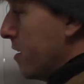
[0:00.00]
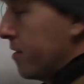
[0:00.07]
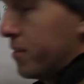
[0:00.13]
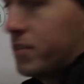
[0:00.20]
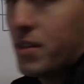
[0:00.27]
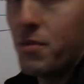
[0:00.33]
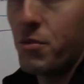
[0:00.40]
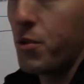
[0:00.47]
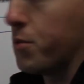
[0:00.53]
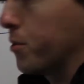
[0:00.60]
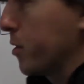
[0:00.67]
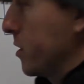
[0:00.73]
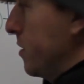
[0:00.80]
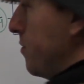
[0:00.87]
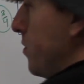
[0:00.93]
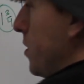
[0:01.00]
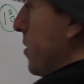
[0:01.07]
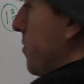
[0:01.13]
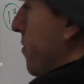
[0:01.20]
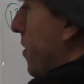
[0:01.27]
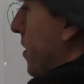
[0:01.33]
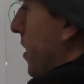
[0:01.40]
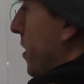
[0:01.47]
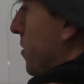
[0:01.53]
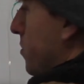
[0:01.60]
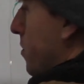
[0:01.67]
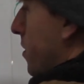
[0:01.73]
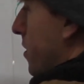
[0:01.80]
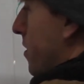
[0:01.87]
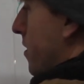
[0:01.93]
The same thing works if you need to find a
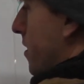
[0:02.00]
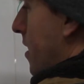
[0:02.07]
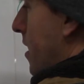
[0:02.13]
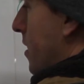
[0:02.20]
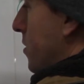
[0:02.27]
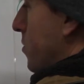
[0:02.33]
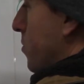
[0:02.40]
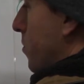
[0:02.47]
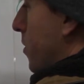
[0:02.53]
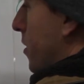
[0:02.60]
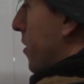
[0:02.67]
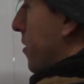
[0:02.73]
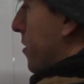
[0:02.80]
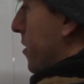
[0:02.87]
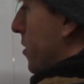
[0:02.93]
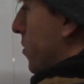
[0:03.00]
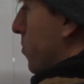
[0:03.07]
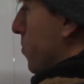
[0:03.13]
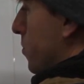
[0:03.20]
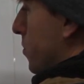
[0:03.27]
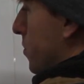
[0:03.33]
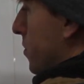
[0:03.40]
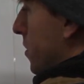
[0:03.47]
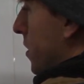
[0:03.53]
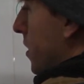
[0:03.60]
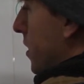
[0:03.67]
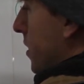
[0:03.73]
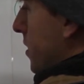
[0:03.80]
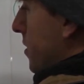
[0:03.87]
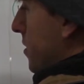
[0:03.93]
squared. a squared equals
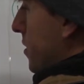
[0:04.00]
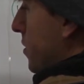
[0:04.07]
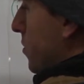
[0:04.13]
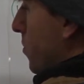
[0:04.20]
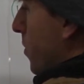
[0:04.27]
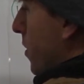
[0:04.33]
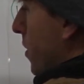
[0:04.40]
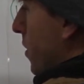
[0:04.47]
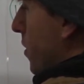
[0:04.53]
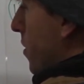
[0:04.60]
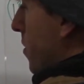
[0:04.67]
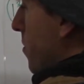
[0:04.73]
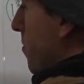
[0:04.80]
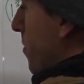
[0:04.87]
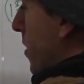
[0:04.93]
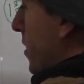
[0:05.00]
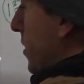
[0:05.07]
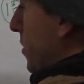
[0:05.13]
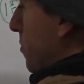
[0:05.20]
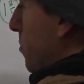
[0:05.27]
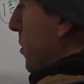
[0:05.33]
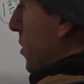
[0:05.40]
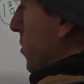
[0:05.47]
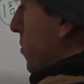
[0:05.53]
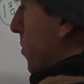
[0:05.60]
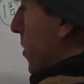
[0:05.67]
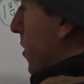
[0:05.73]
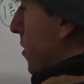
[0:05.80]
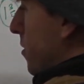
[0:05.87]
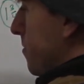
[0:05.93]
c squared minus b
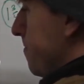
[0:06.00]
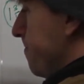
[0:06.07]
squared.